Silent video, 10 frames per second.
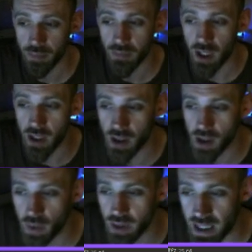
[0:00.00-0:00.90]
Are you going to
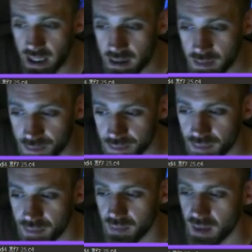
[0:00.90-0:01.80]
go there?
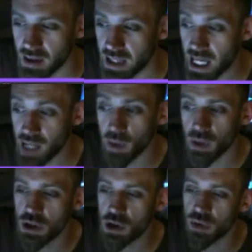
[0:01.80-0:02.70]
There are your only
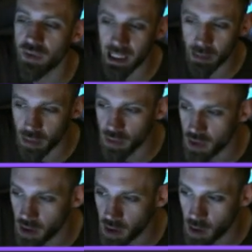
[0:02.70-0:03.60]
two available moves.
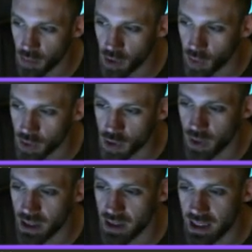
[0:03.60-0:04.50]
The computer wants
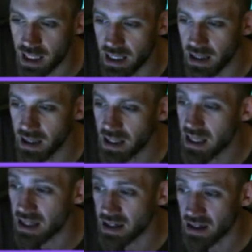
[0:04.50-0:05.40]
queen d8.
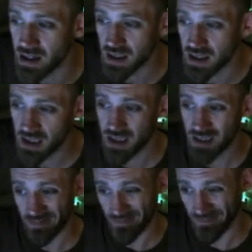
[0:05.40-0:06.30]
Here,
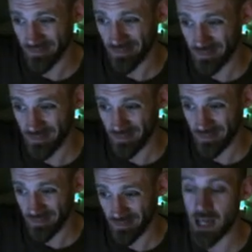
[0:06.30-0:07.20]
it's the
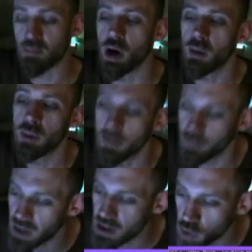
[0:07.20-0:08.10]
same problem.
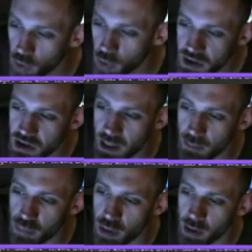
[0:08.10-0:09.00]
It's always the same
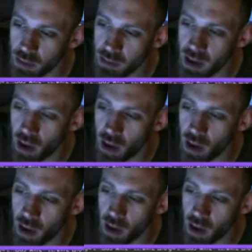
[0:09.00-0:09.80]
problem, no matter what you take